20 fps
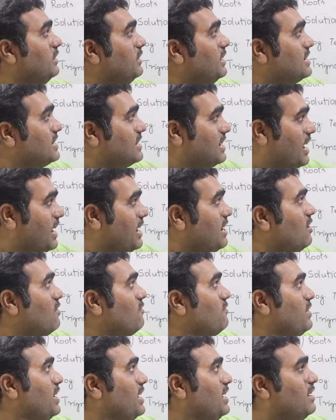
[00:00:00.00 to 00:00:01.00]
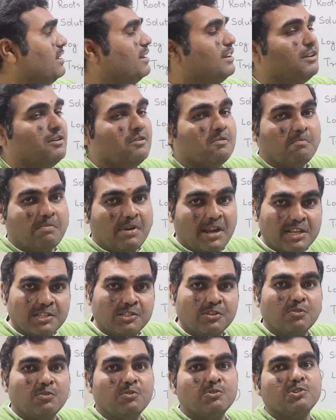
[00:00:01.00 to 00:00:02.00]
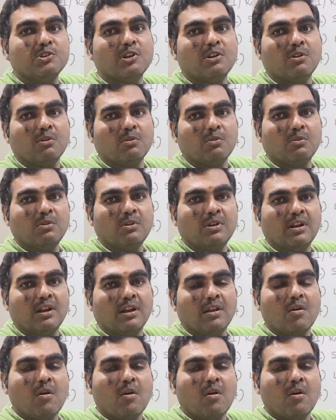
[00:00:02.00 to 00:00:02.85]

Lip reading: the sign of a plays crucial role